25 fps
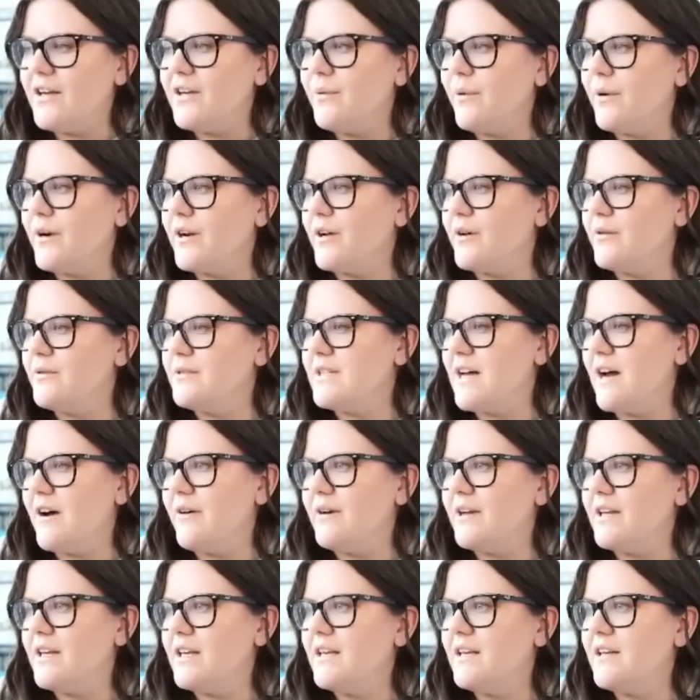you want to go down
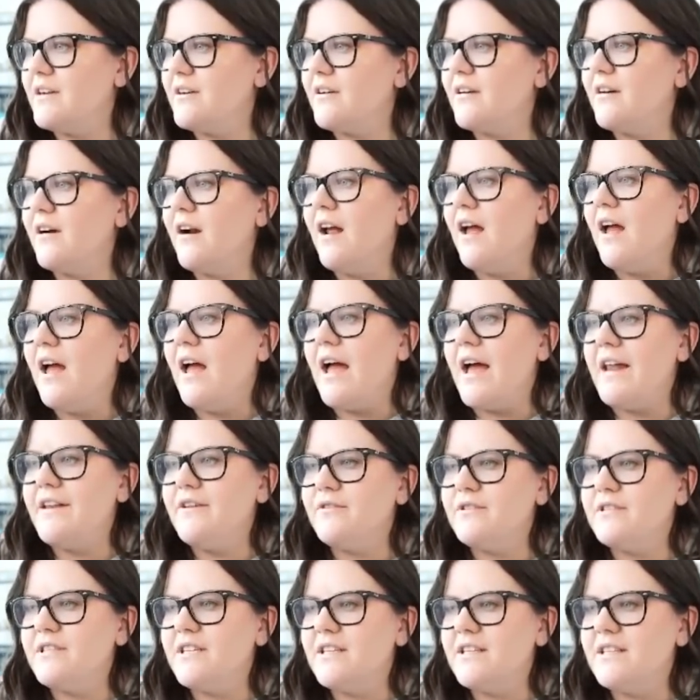here and
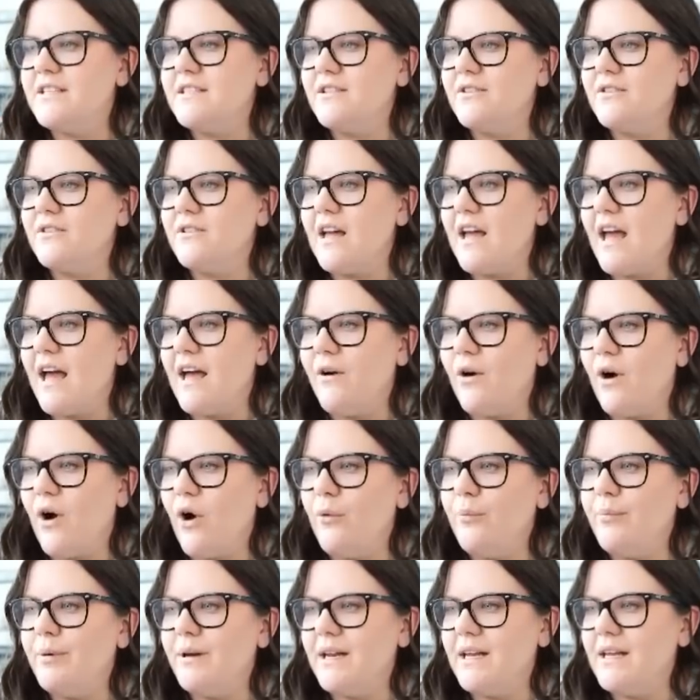you'll see this little
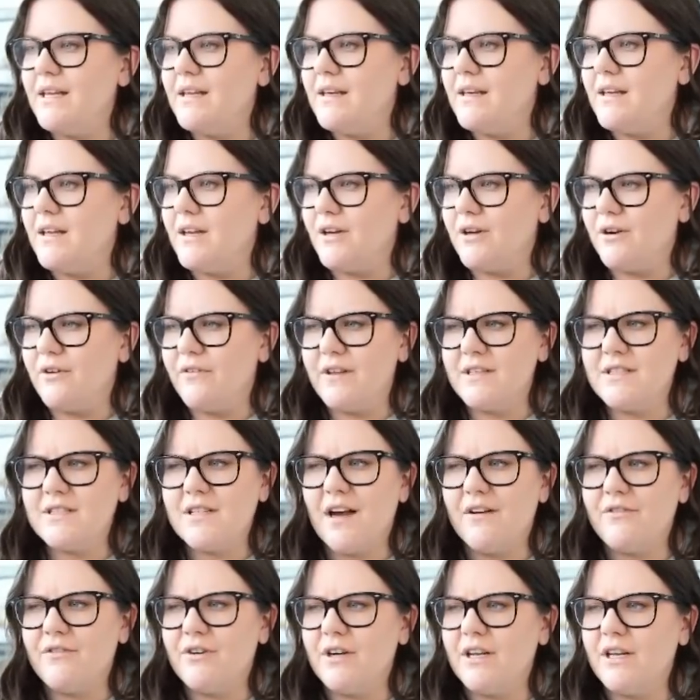opening here that's
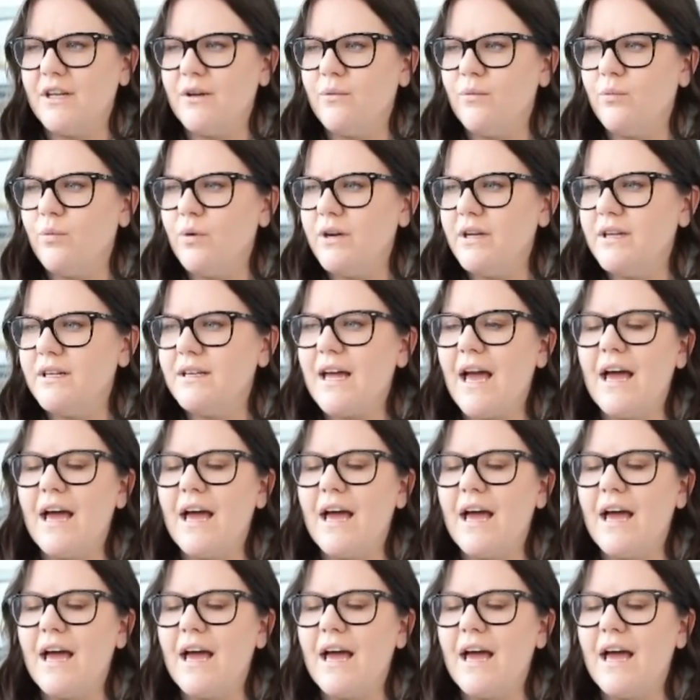covered in wood,